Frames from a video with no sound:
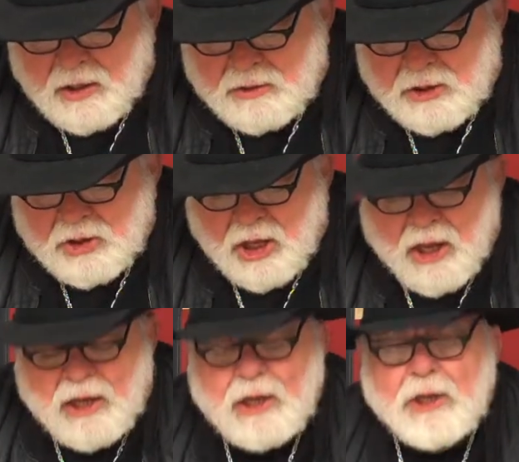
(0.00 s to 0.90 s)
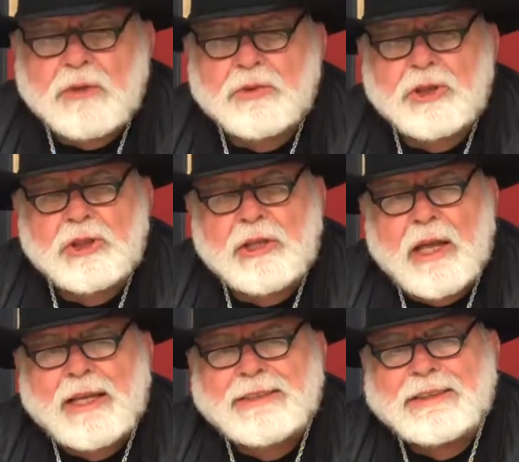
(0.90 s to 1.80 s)
The title of
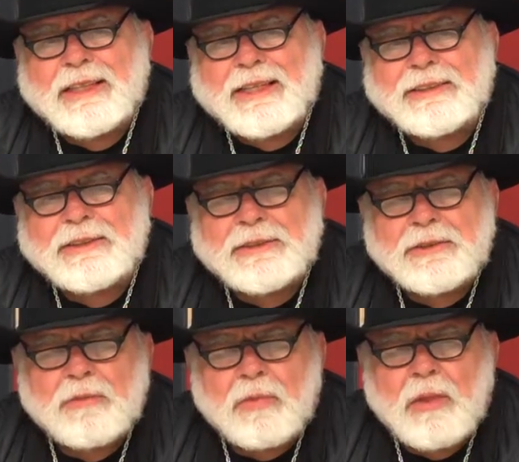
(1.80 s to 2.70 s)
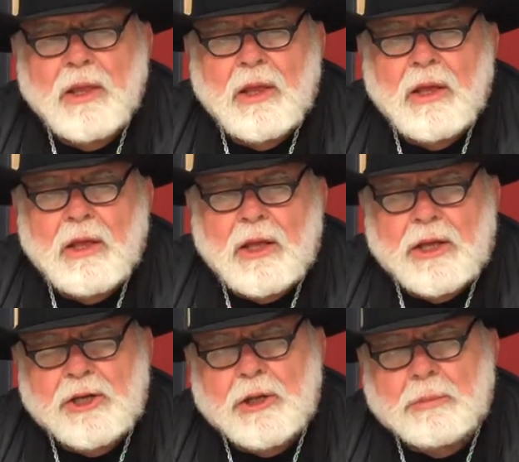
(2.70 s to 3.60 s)
today's lesson
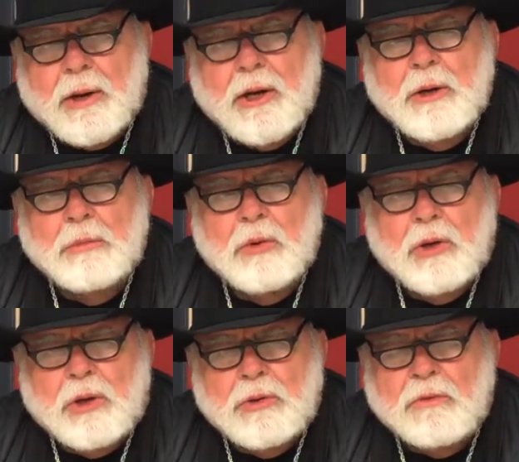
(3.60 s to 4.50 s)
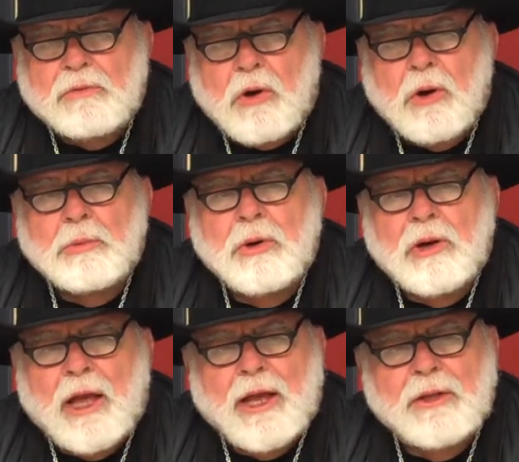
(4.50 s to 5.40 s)
is The Parable of the Farmer
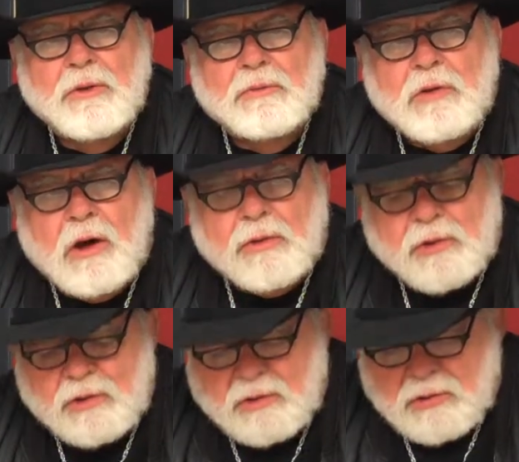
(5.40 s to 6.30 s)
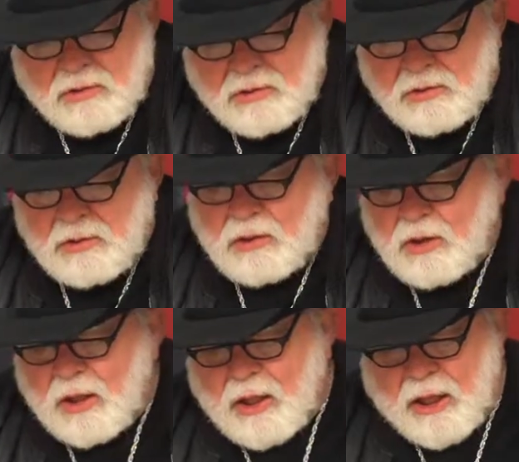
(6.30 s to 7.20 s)
and the Father.
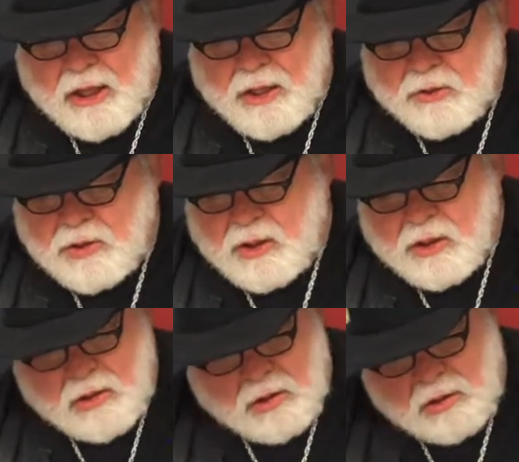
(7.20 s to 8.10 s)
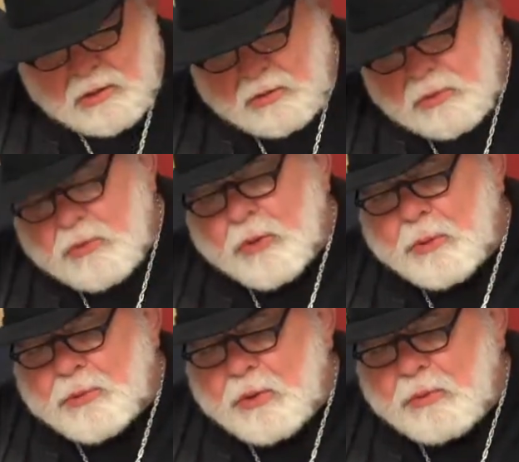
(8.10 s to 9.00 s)
And the
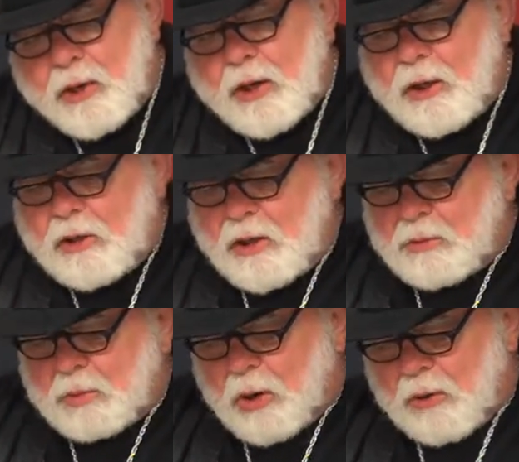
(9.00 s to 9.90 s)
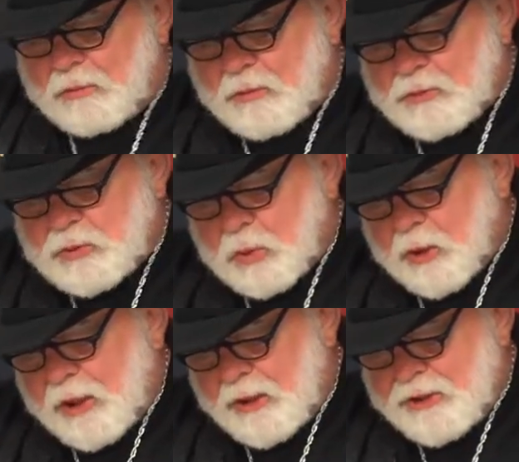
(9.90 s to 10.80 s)
scripture reading is Proverbs
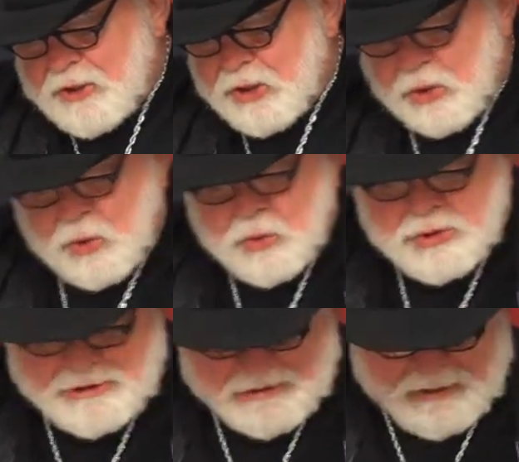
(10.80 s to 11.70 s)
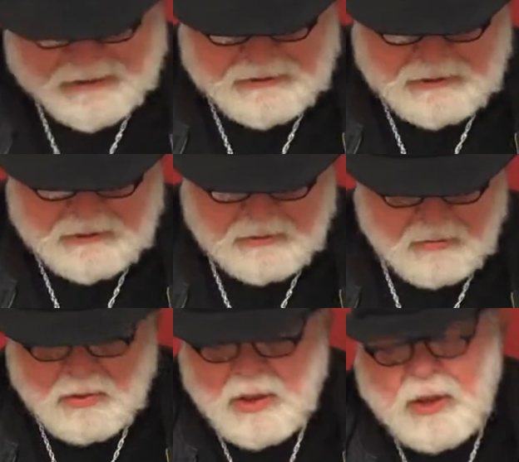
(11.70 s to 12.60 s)
22:6.
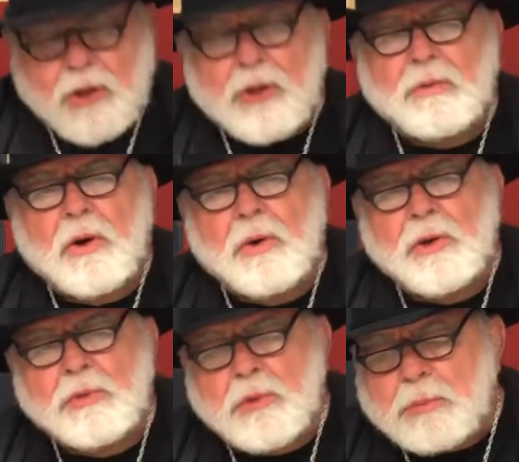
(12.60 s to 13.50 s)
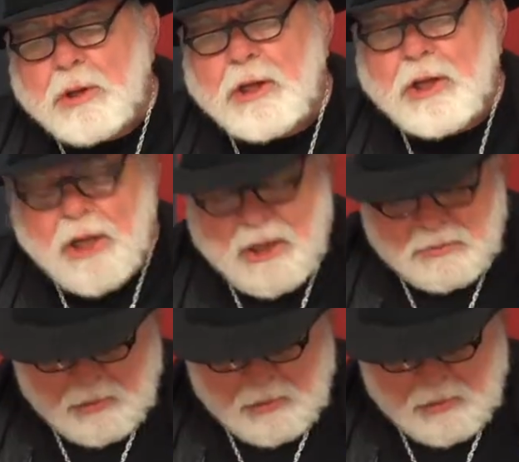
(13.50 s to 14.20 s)
You've heard this many times